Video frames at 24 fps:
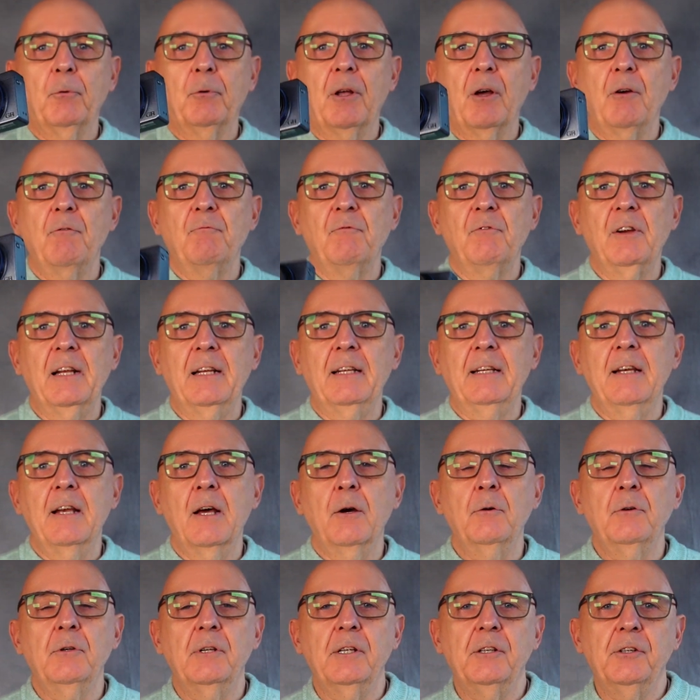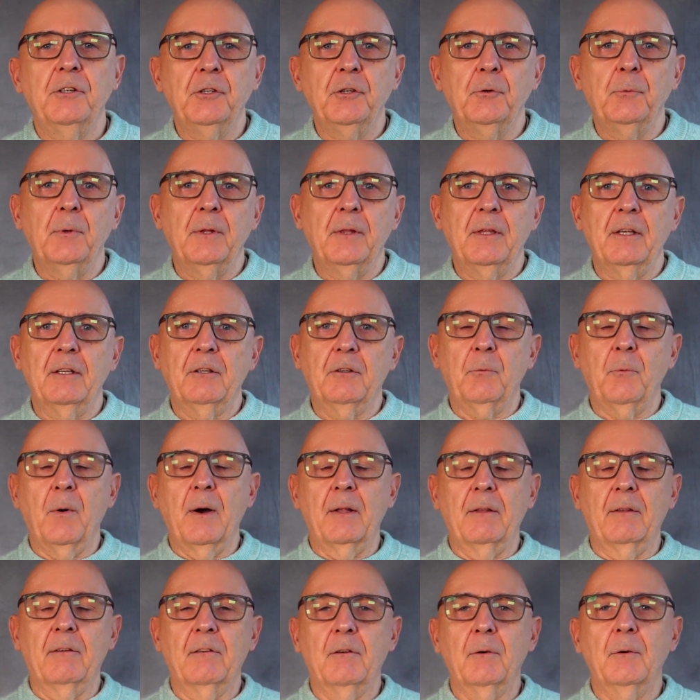don't really notice you with this
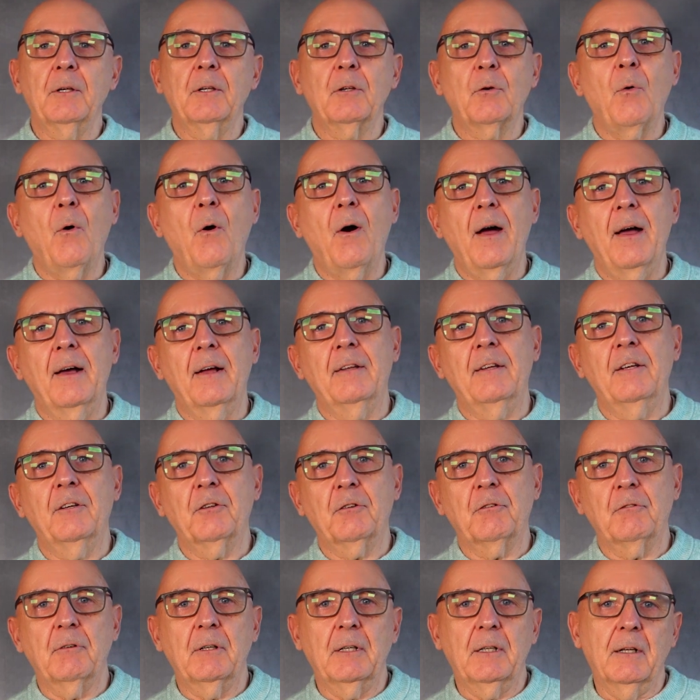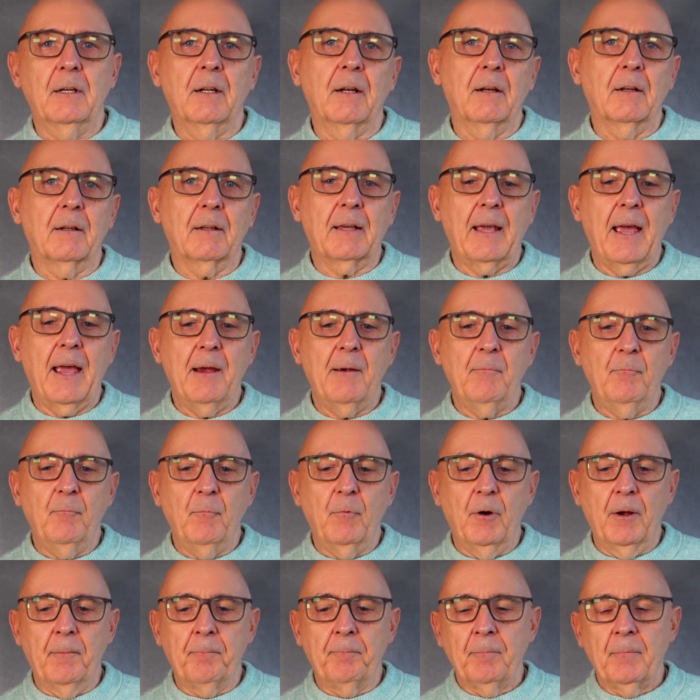one, so it's quite a discreet little
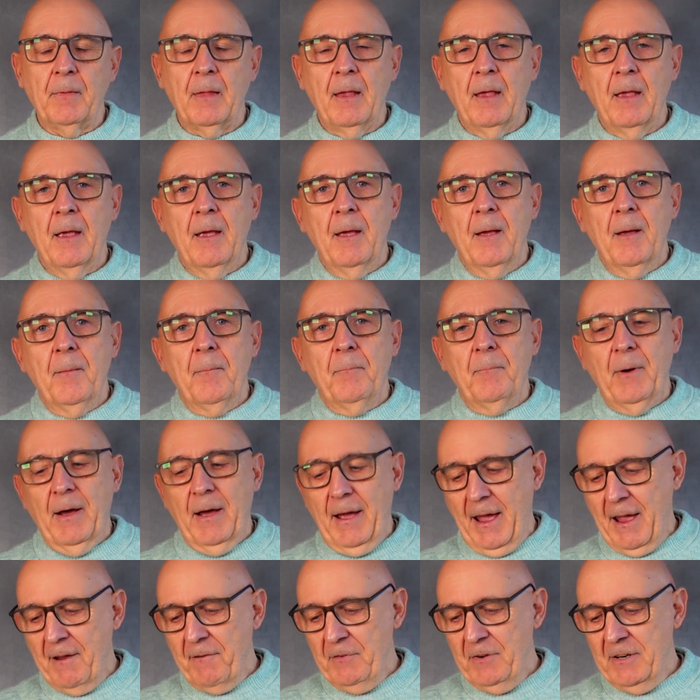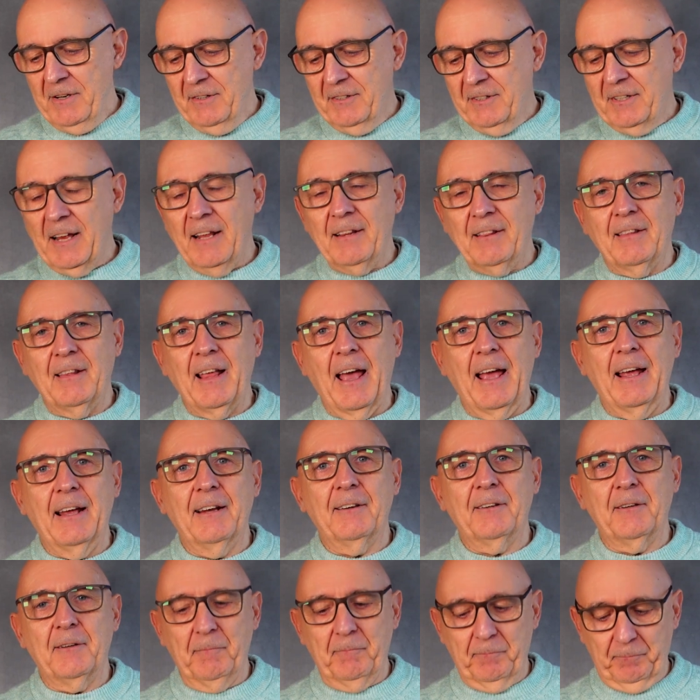camera. But having said
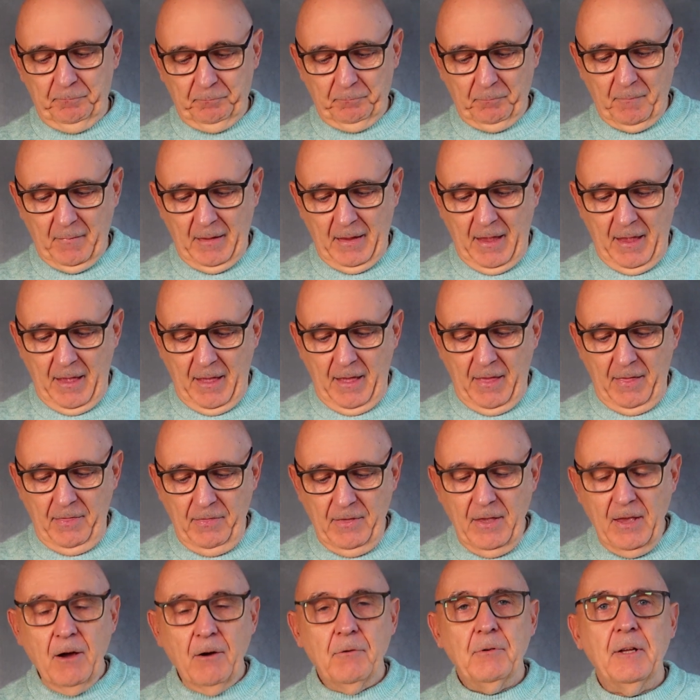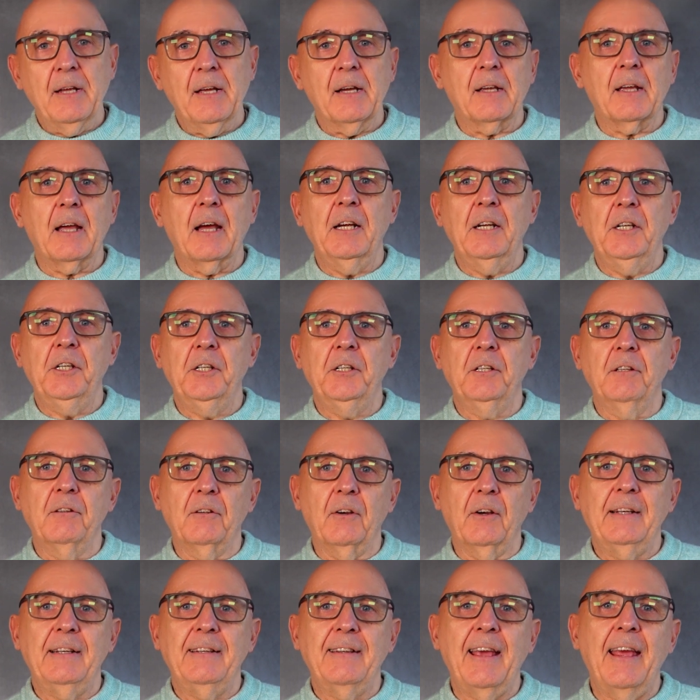that, the only occasions
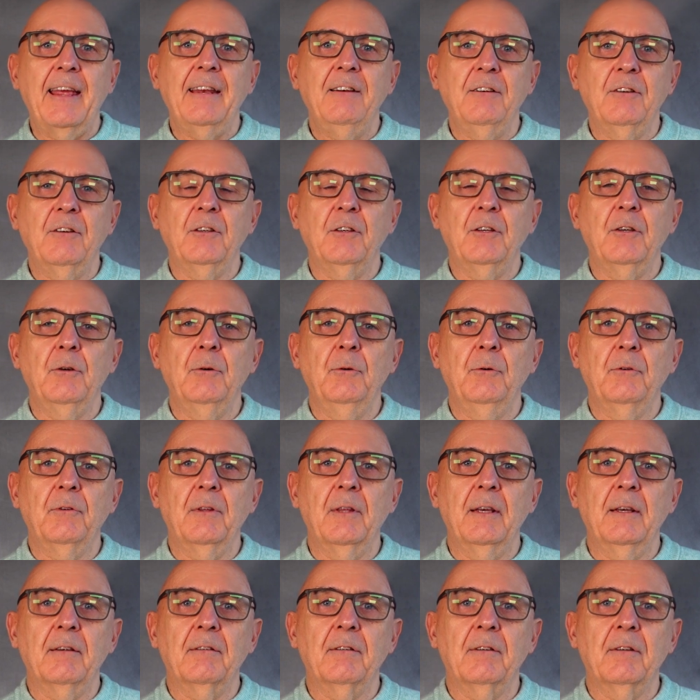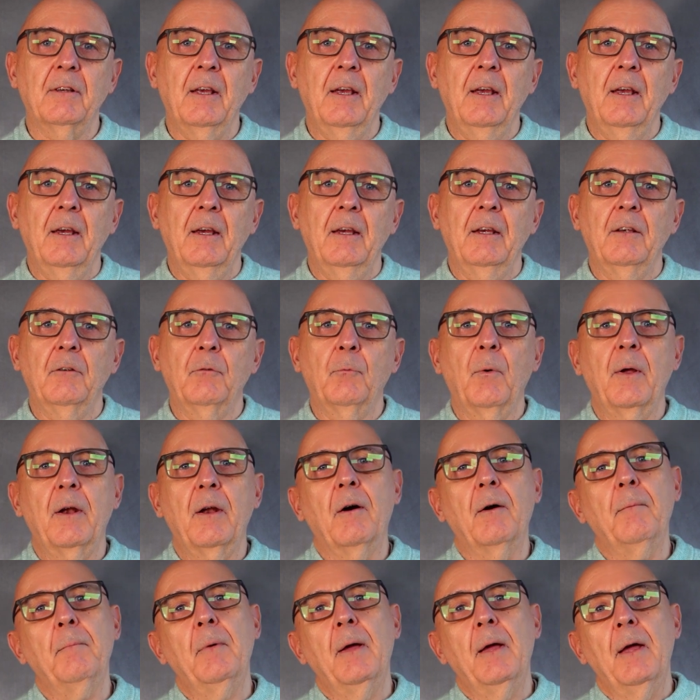I tend to use this is when
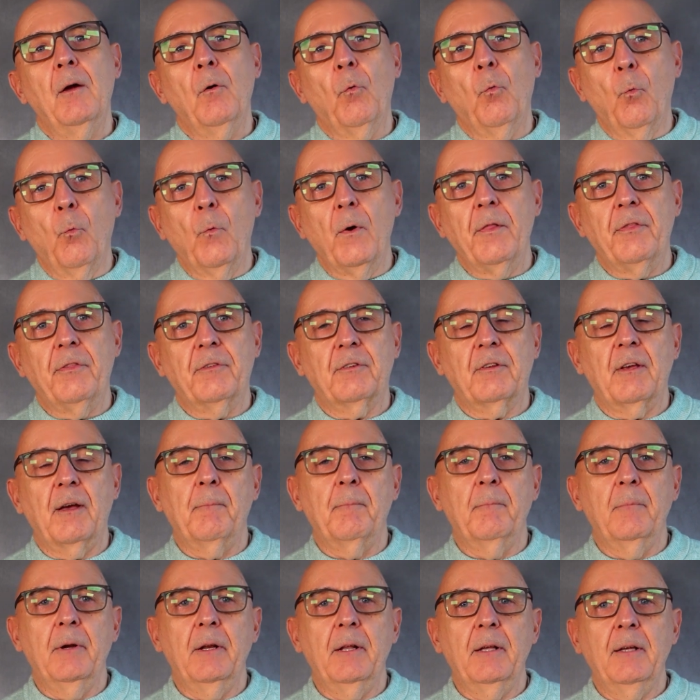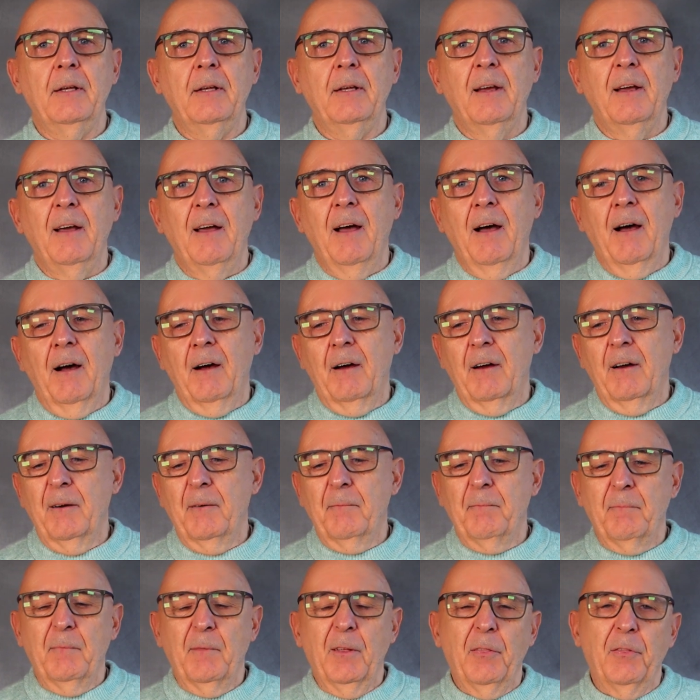I'm with somebody
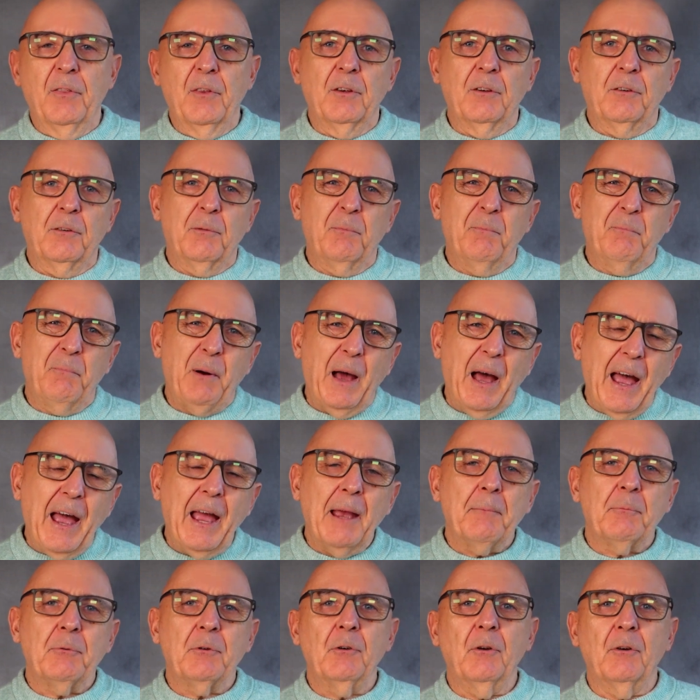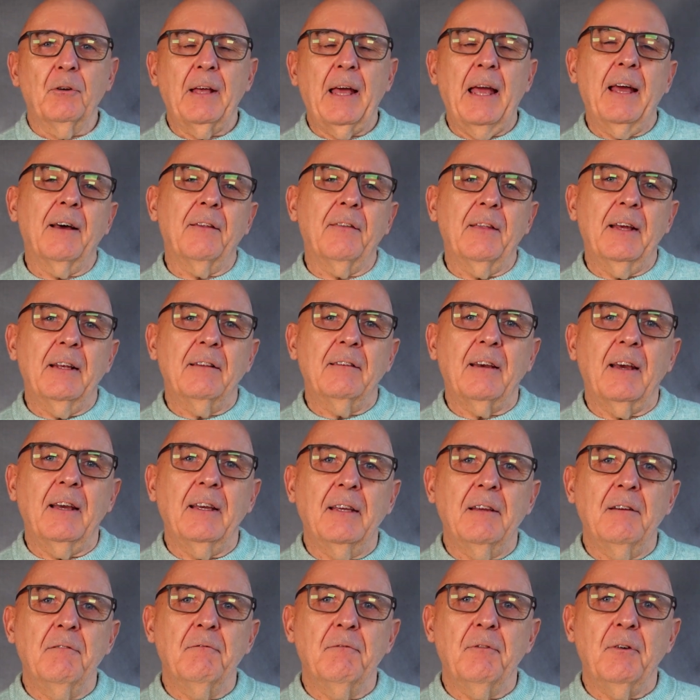that's perhaps not out there
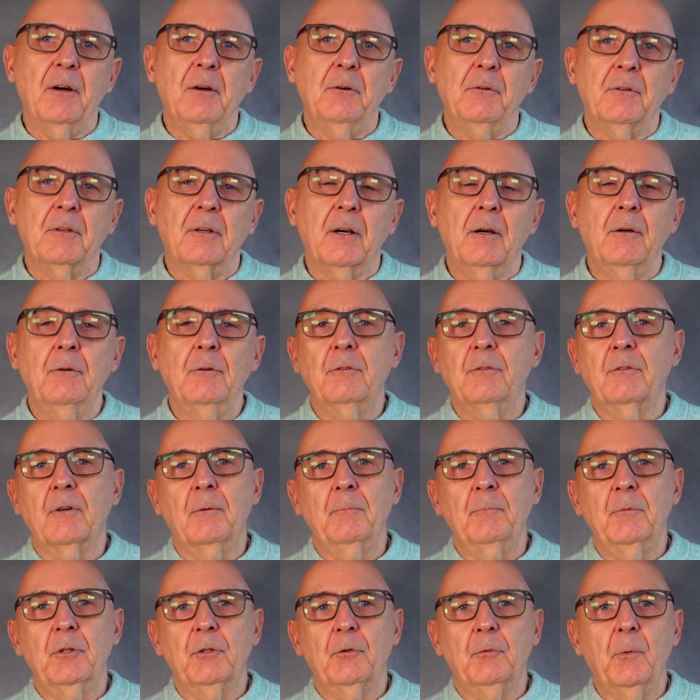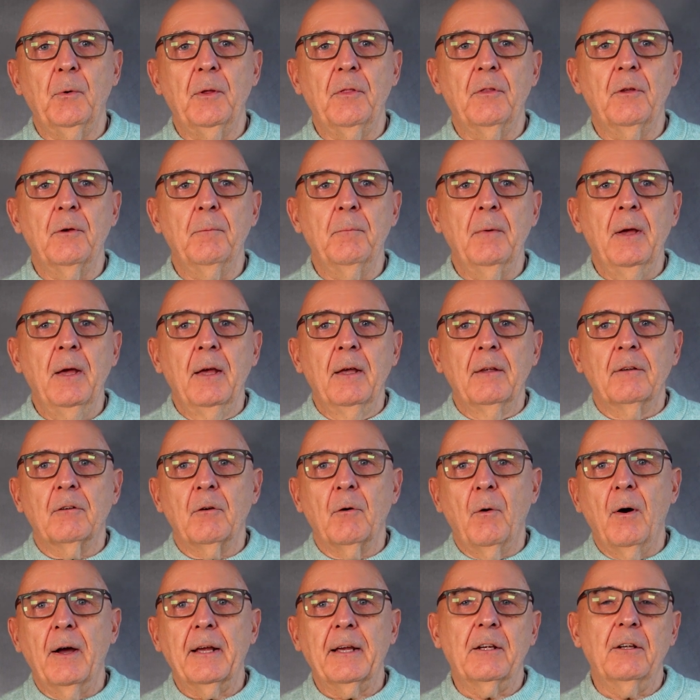taking photos. I'm just with them,
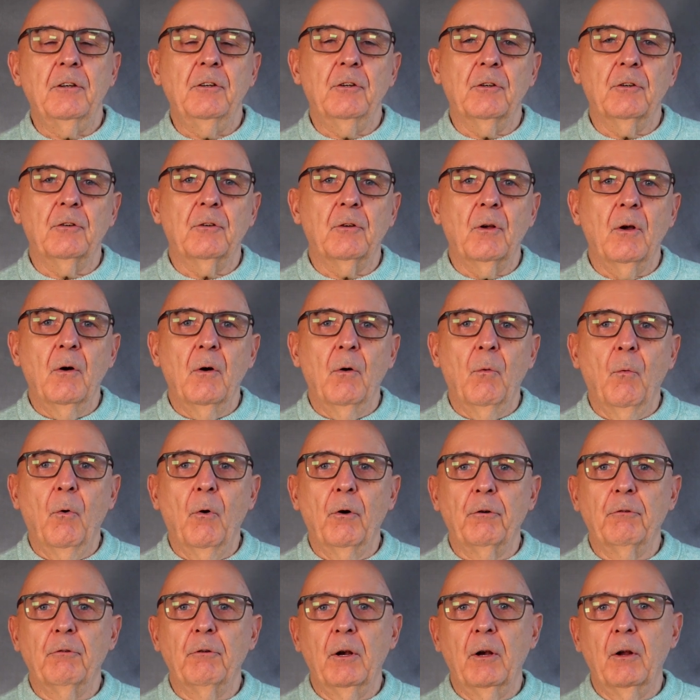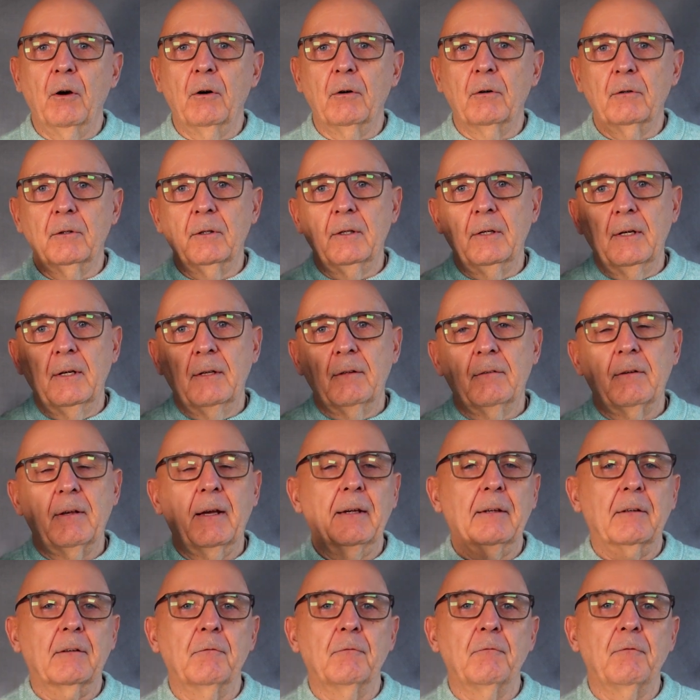so I can just wander along,
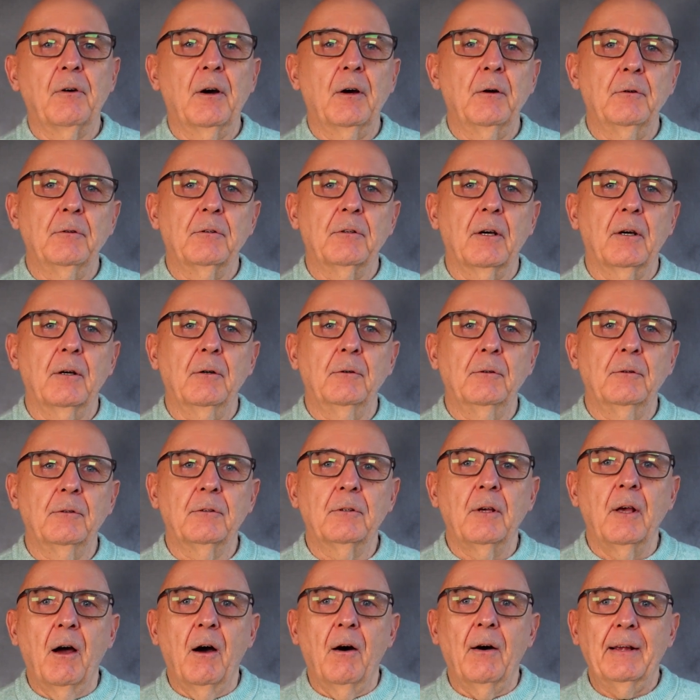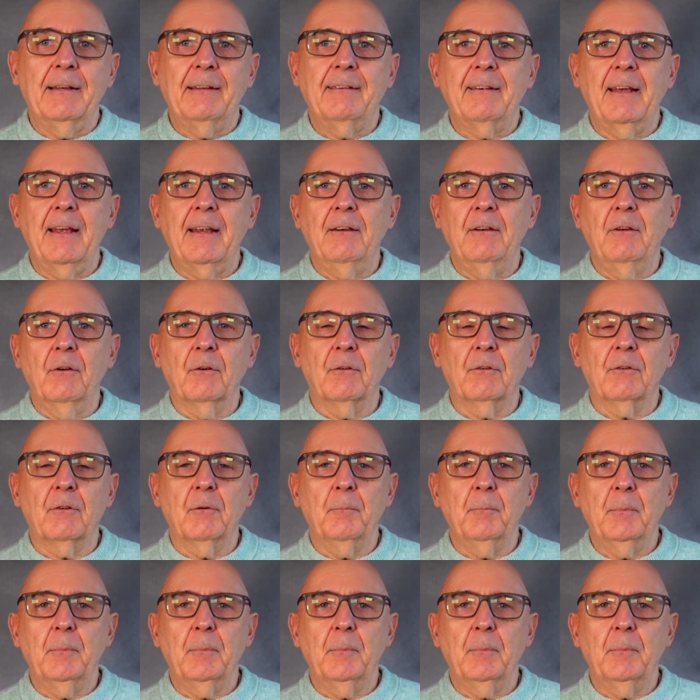take some photos. I tend not to